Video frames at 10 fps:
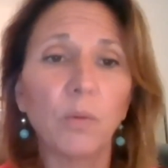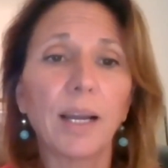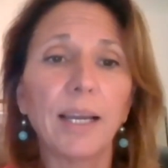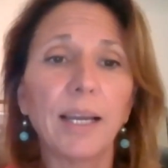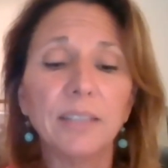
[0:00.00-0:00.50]
when
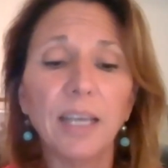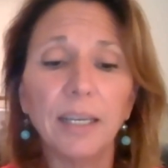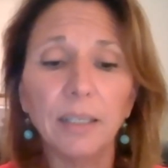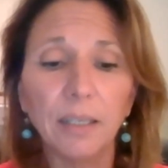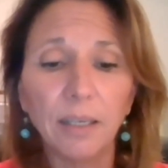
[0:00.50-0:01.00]
I
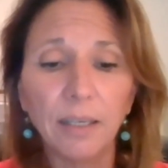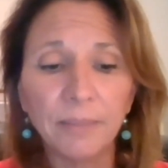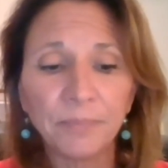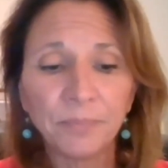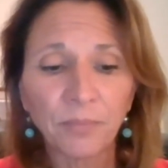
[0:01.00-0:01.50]
attended.
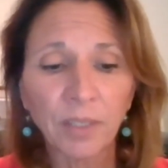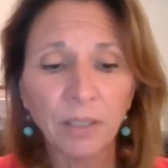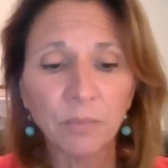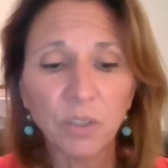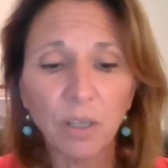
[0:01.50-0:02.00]

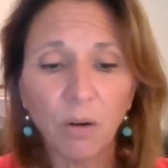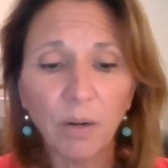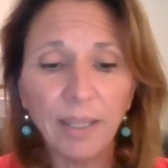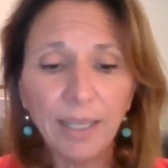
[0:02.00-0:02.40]
So, and